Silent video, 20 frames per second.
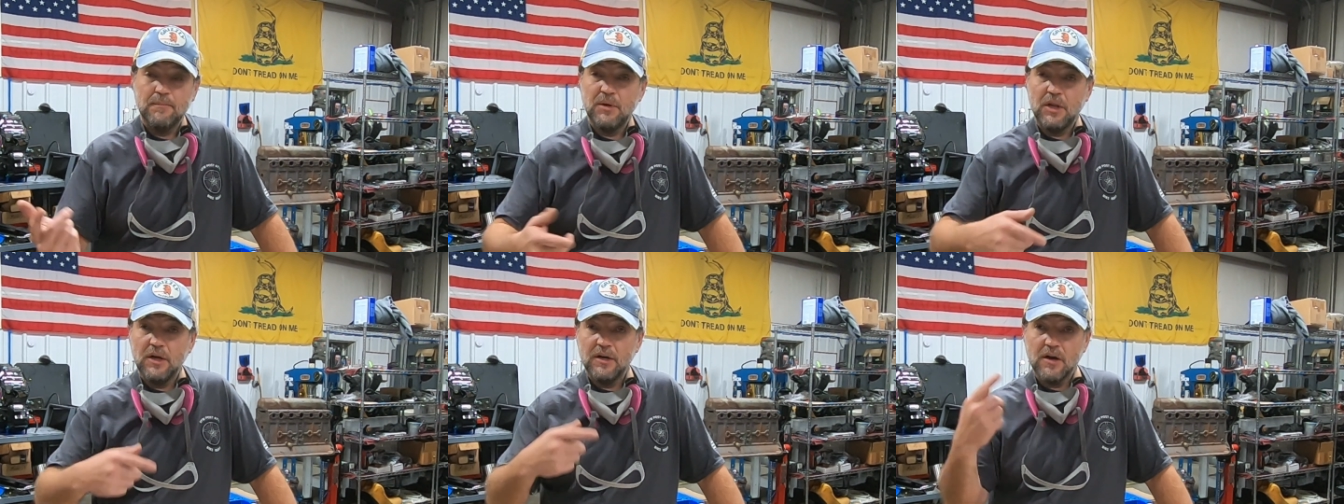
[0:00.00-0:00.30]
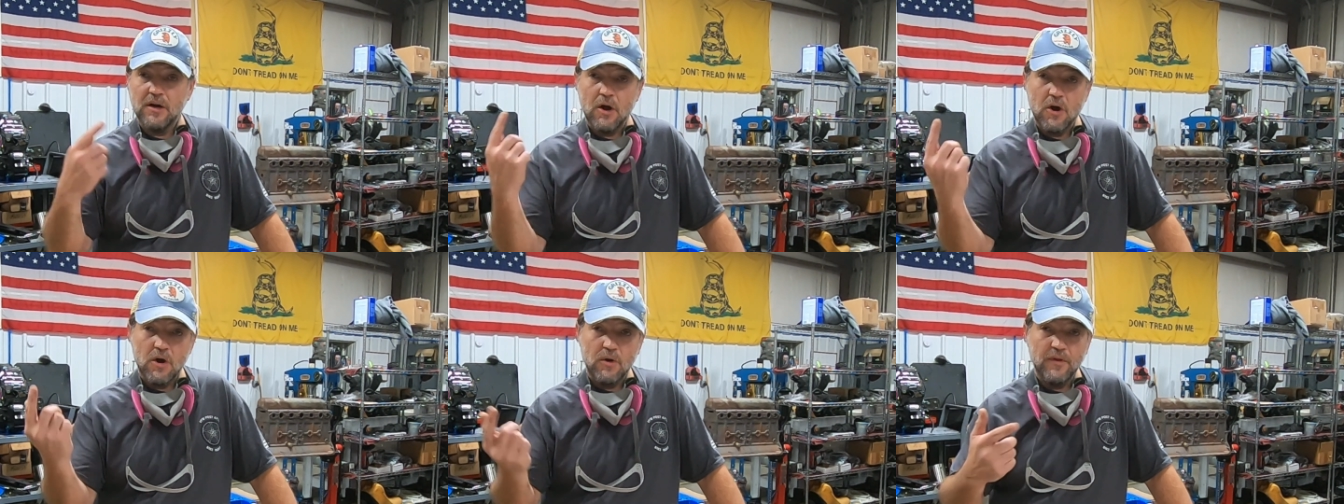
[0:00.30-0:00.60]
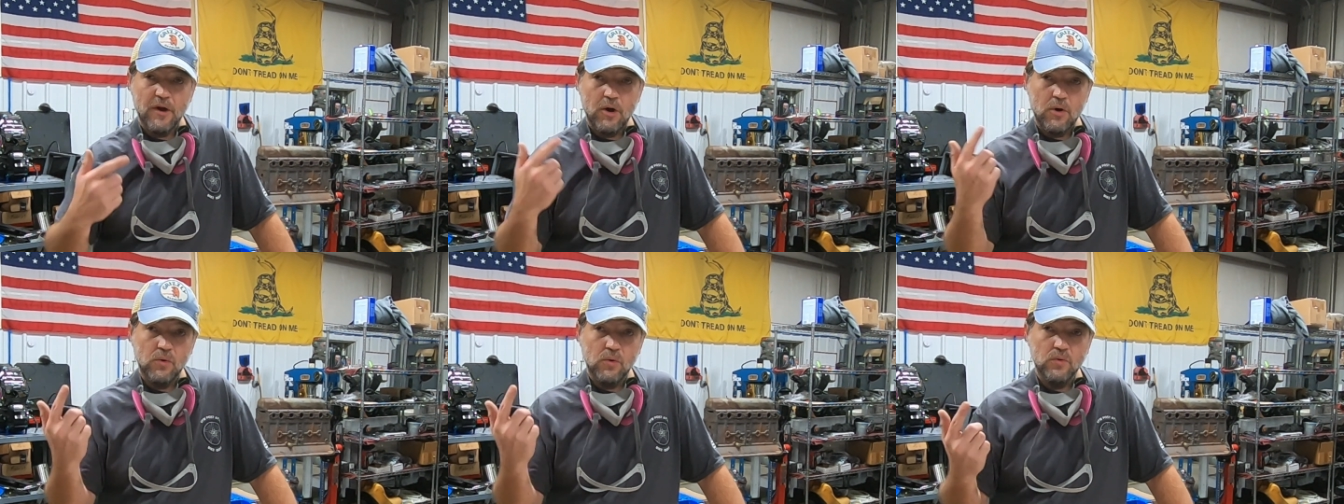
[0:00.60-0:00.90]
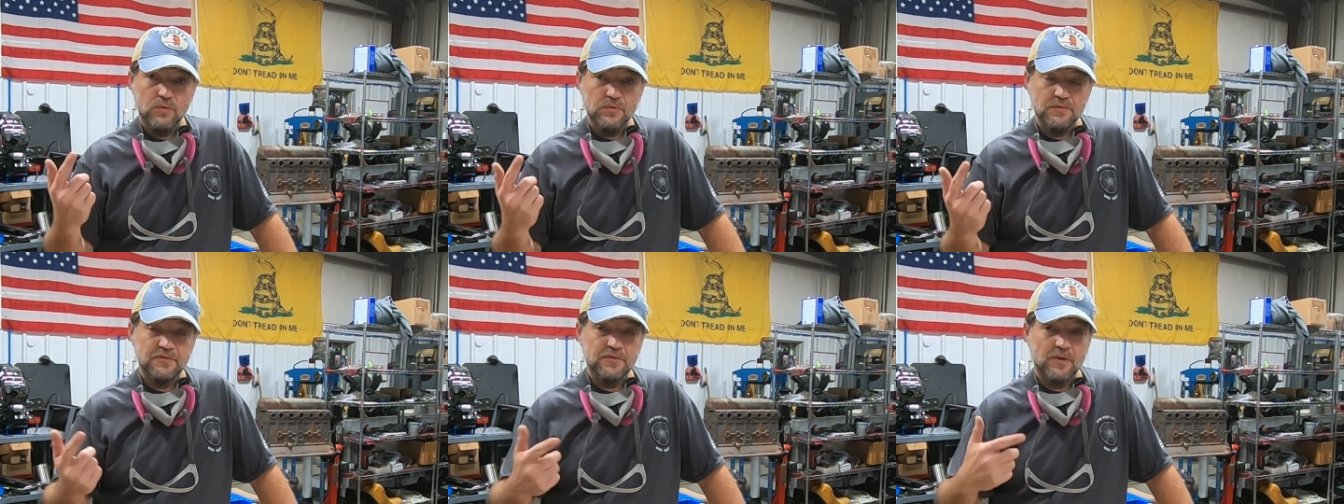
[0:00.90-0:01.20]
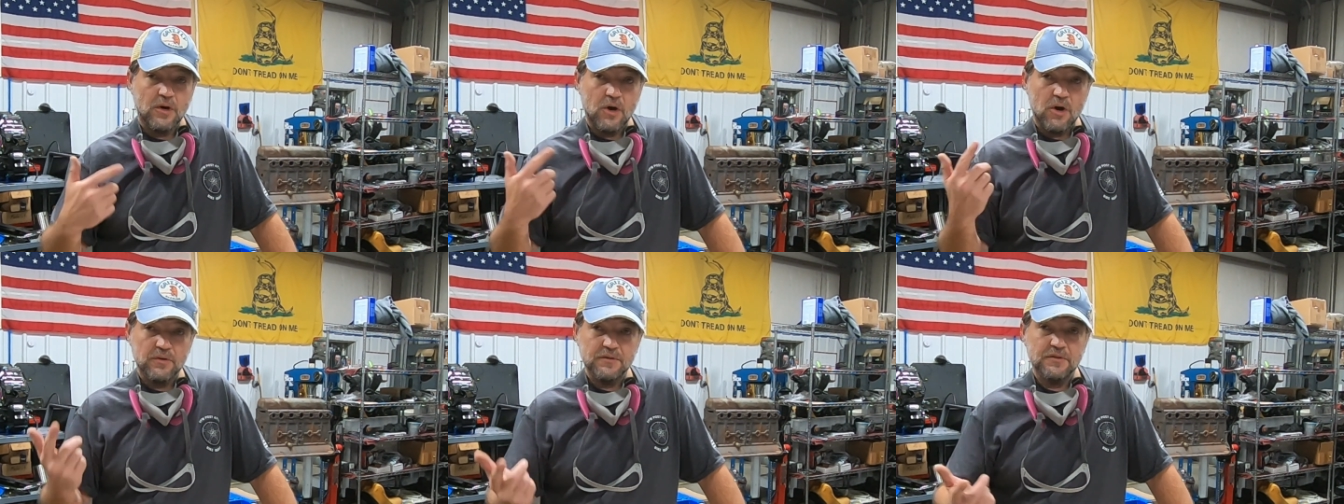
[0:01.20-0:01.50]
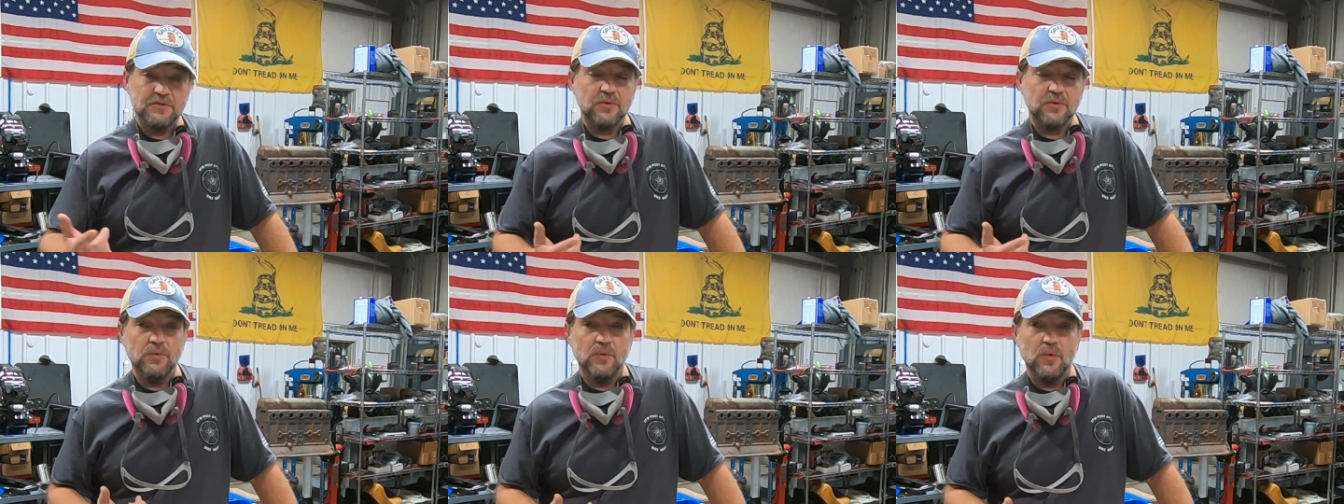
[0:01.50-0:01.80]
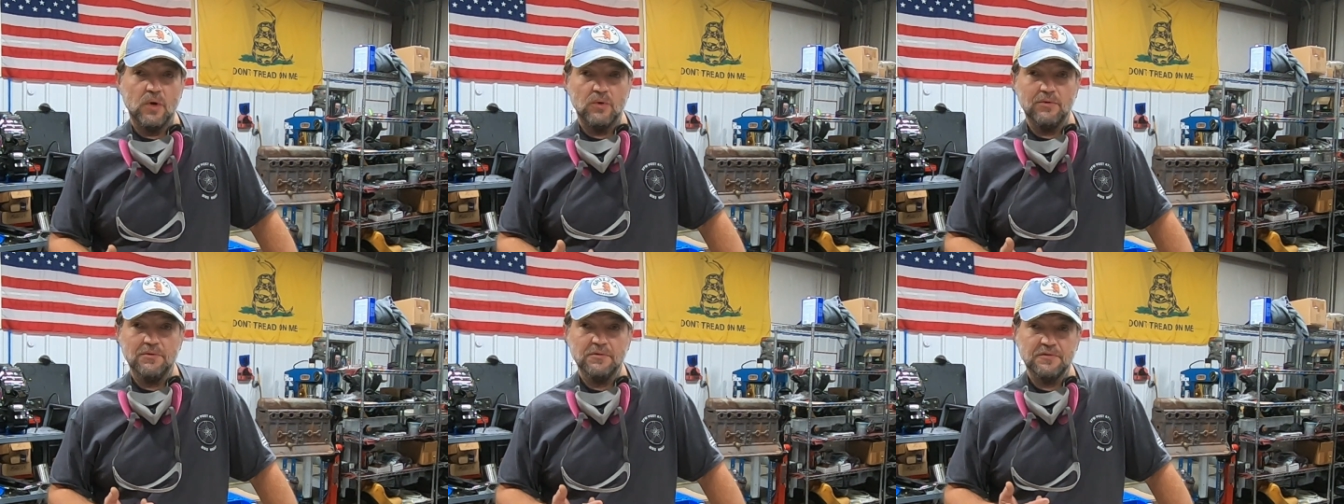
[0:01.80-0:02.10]
Plug all the holes, all the screw
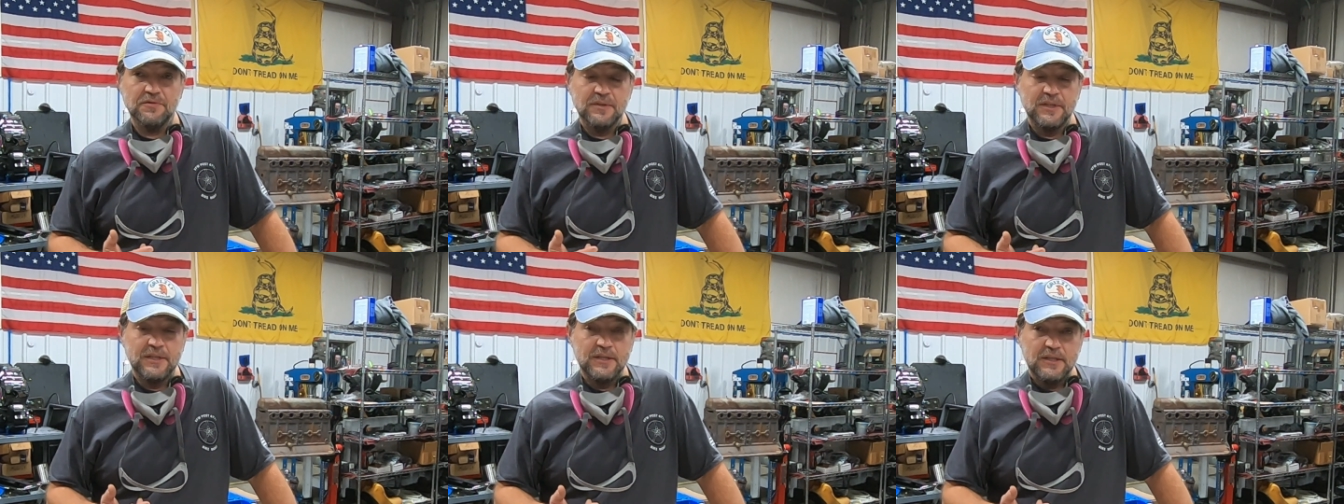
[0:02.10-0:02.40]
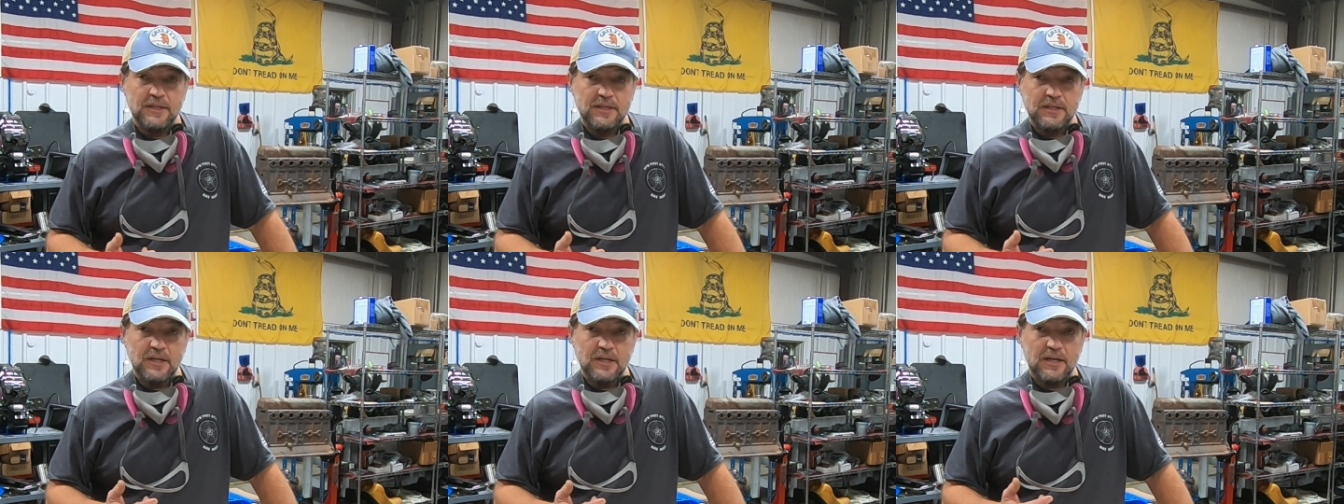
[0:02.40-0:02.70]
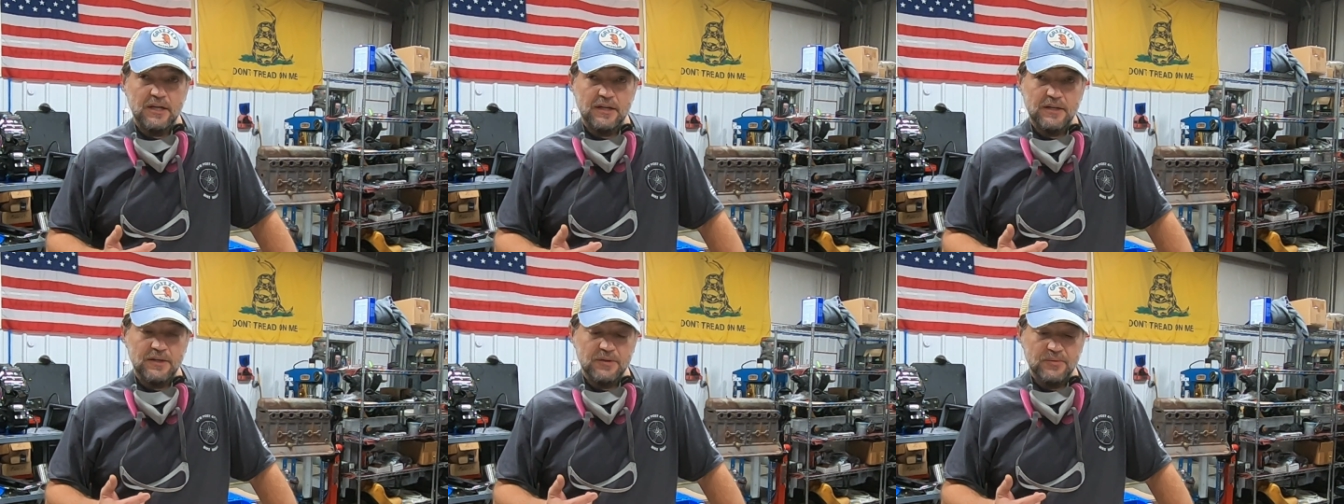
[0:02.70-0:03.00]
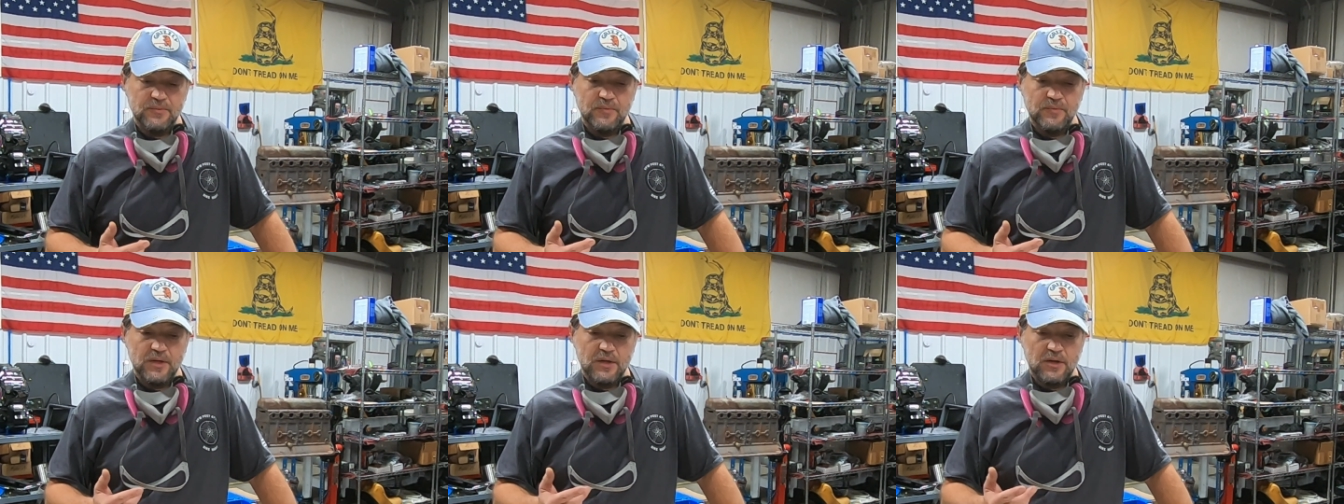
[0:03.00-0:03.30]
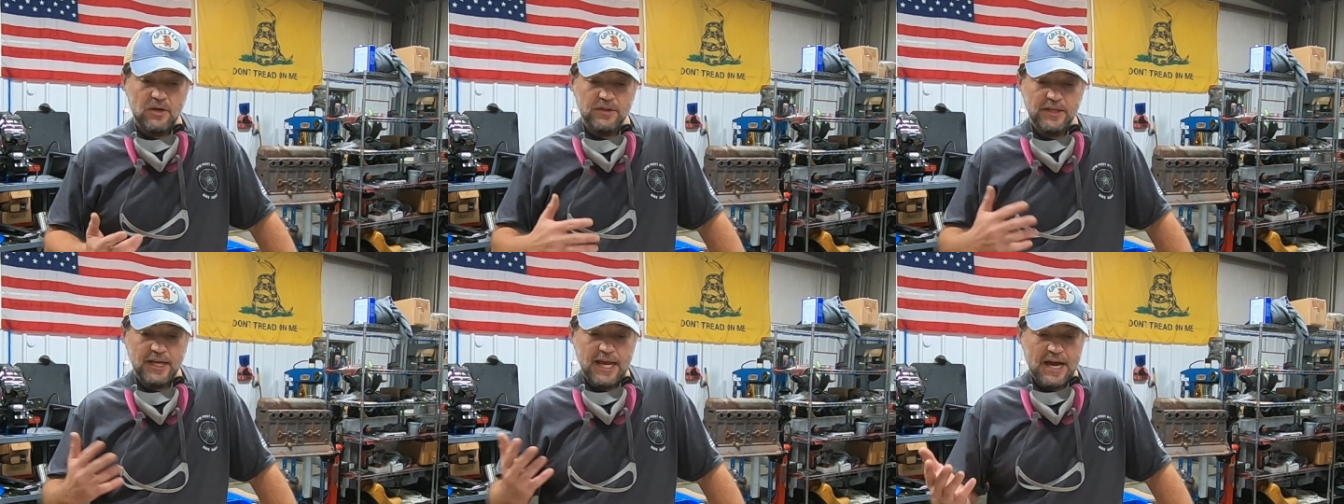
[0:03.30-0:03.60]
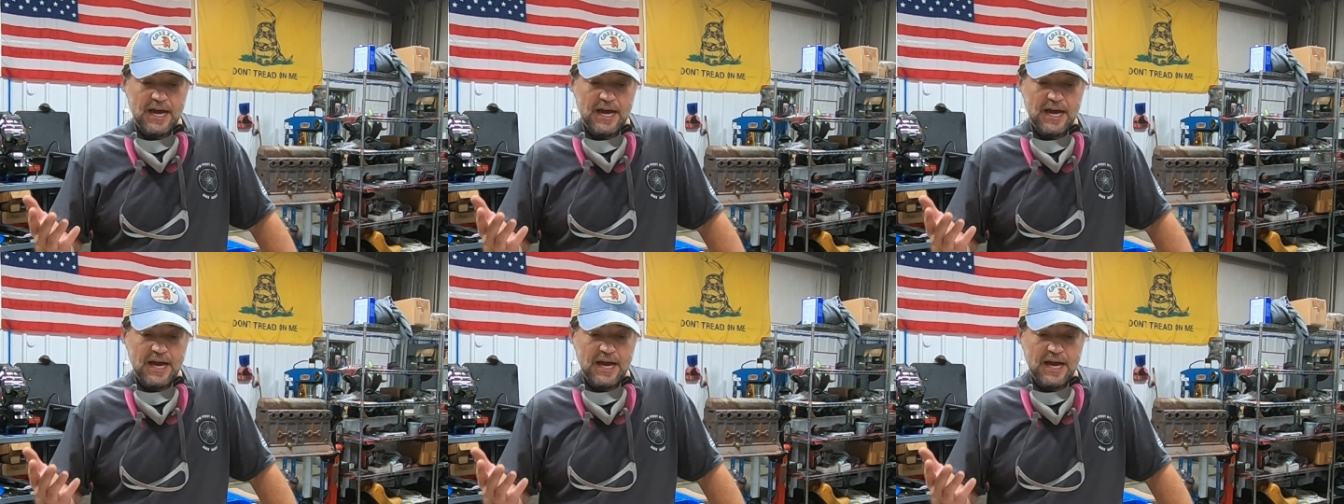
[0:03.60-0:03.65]
holes uh, on the